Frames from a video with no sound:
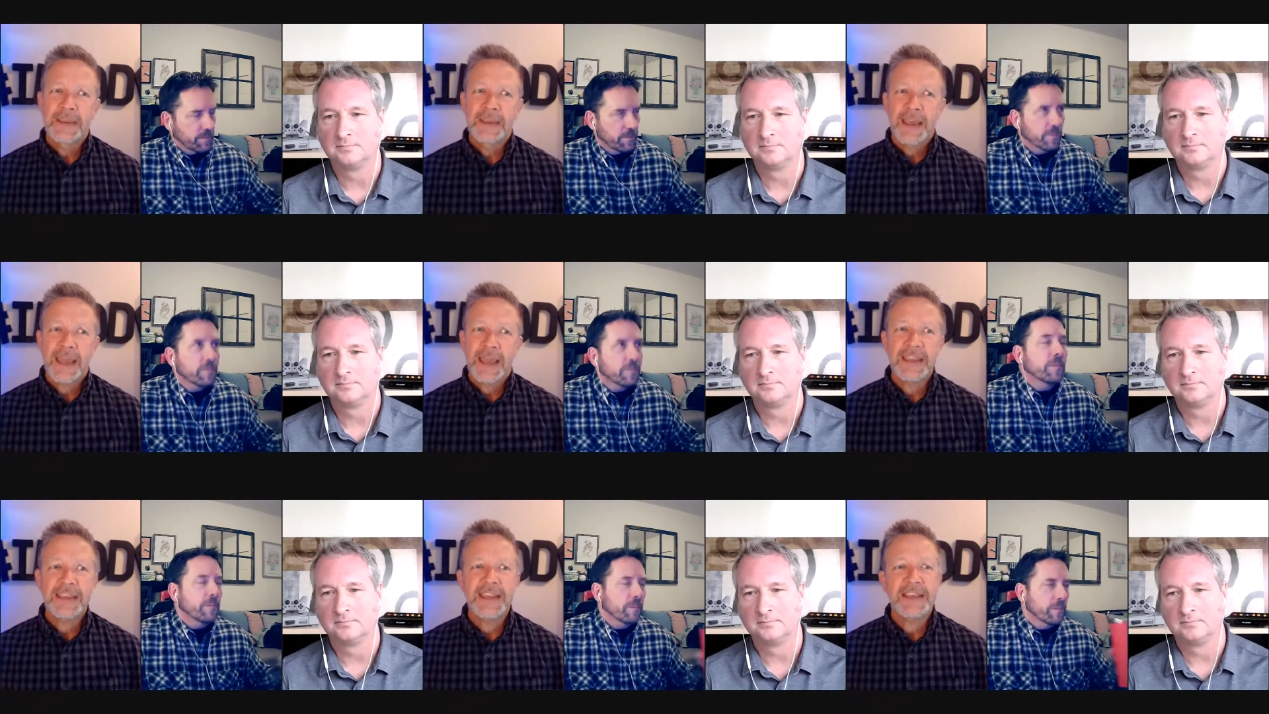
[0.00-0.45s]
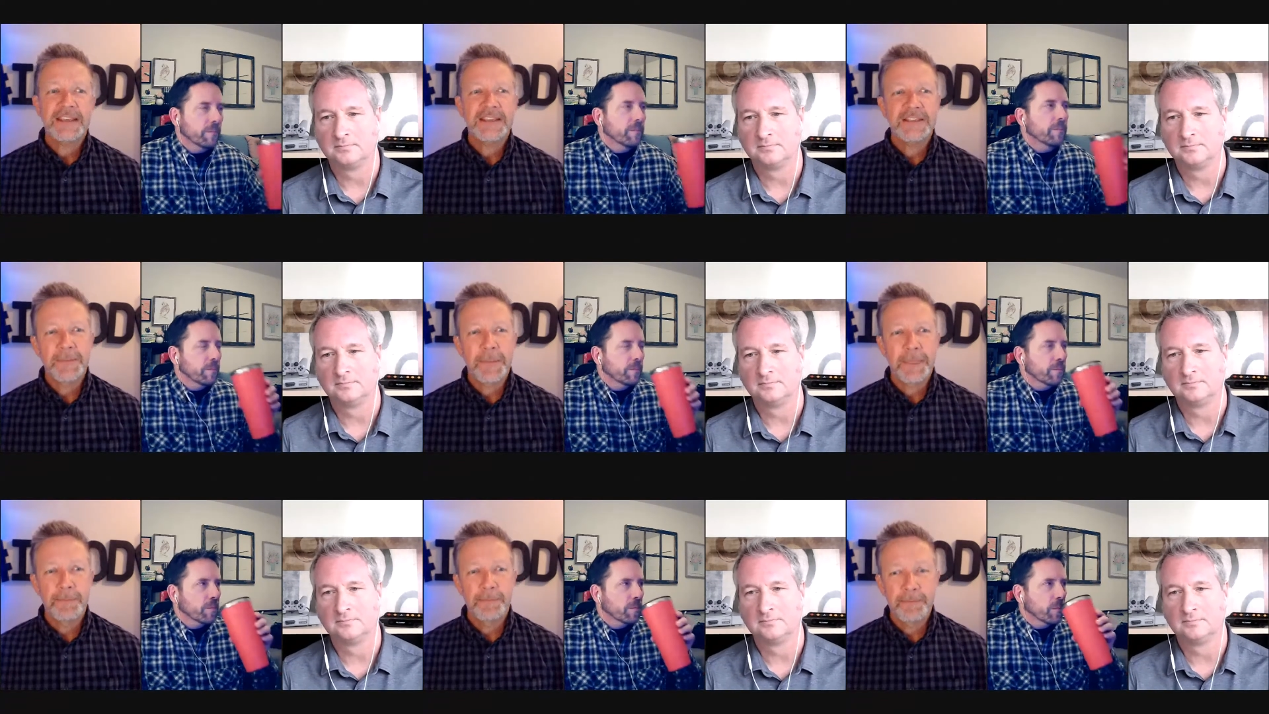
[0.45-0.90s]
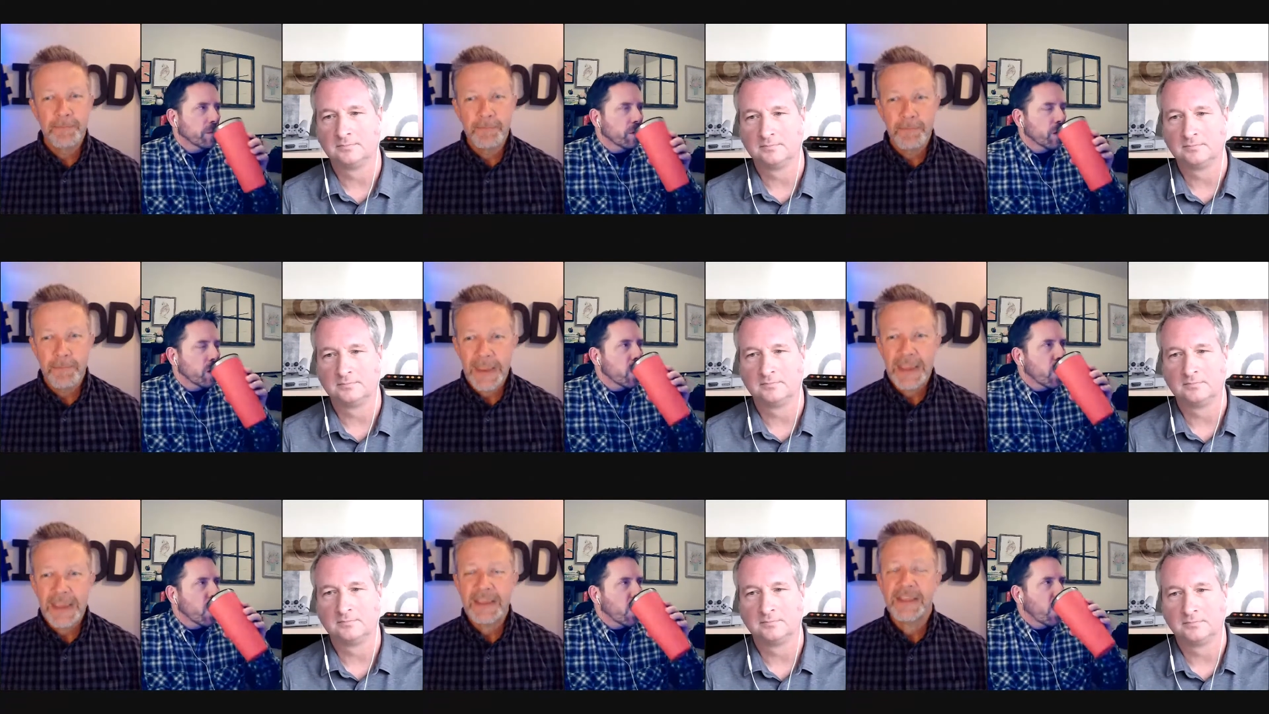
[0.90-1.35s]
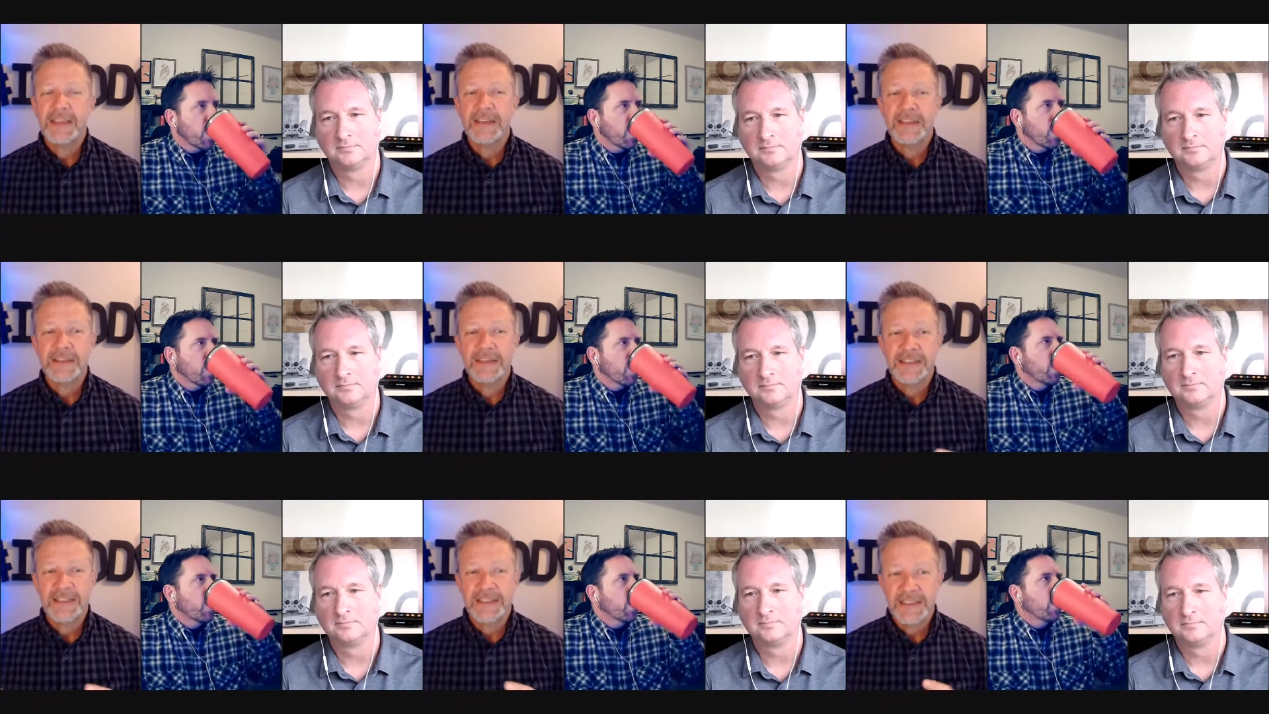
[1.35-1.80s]
Speaker 1: I guess
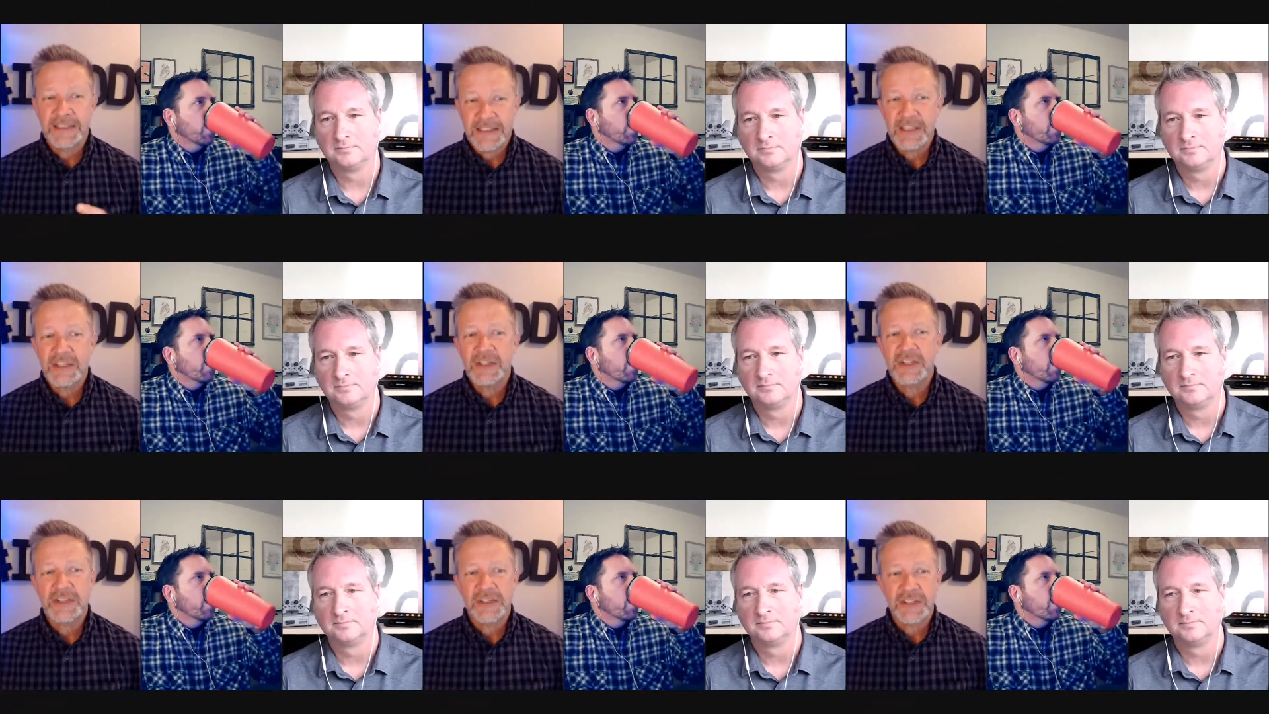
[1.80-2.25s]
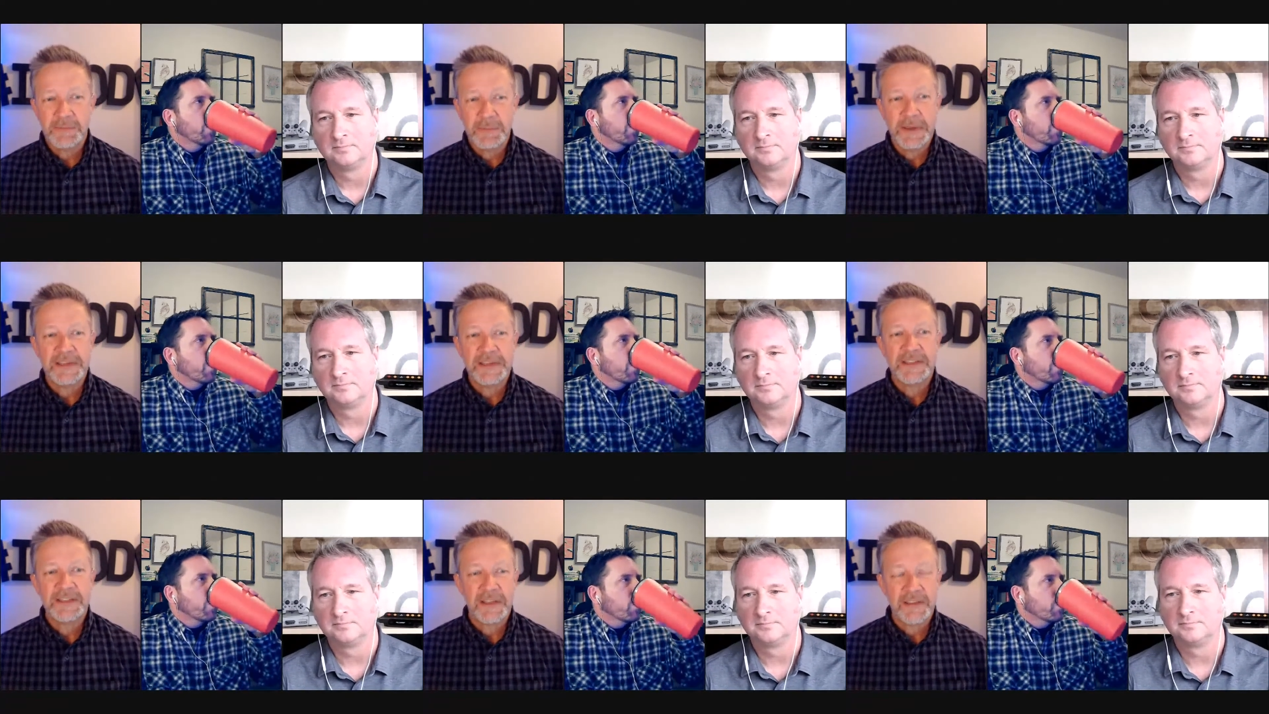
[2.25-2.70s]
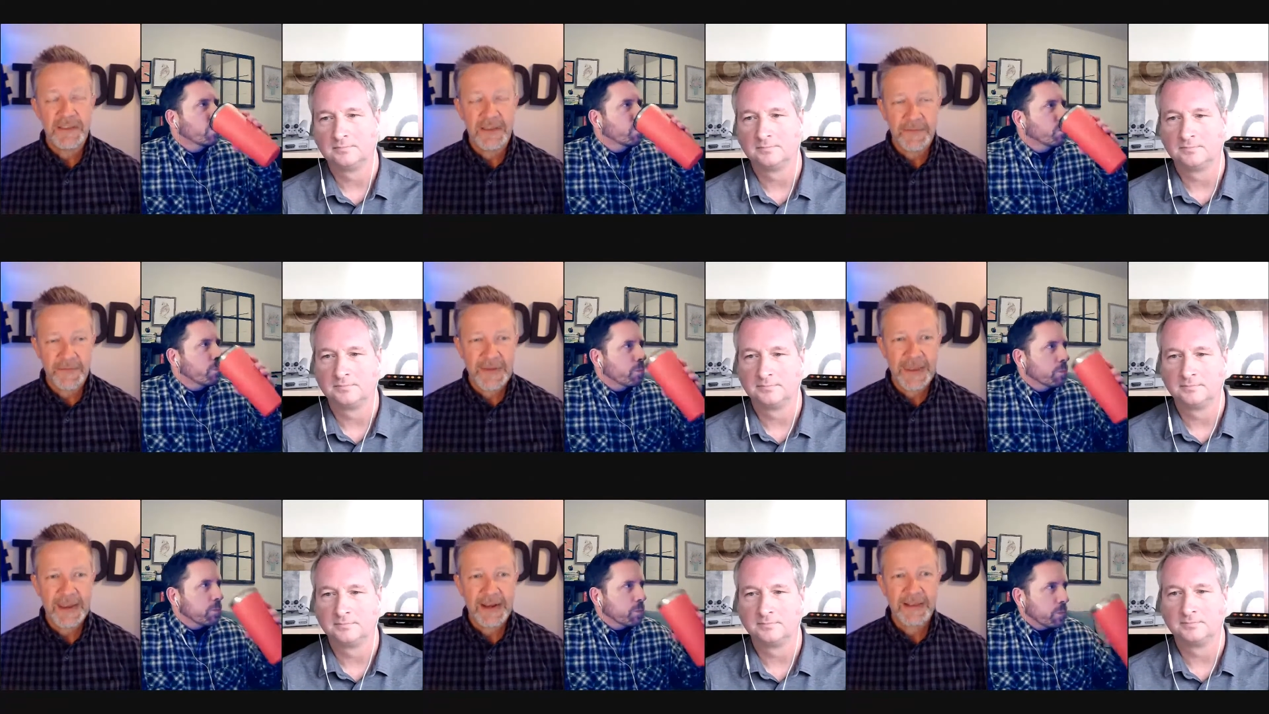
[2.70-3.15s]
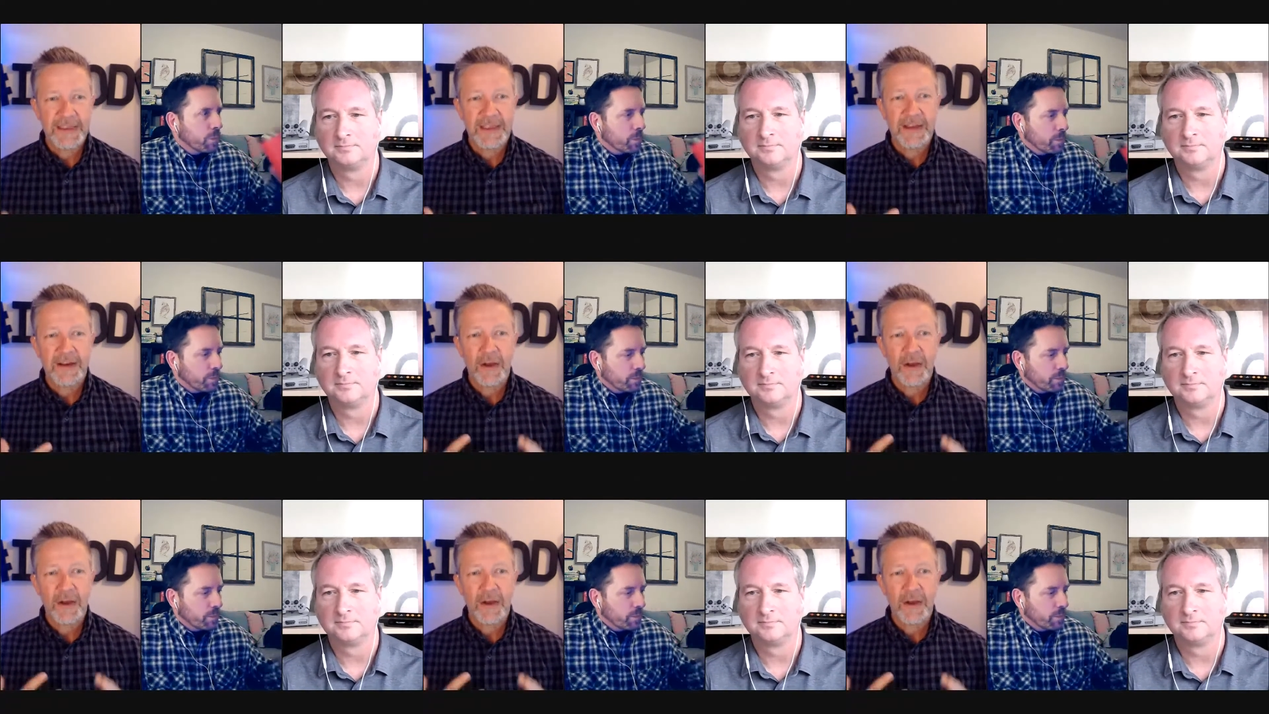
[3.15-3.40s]
making decisions based on the fact that,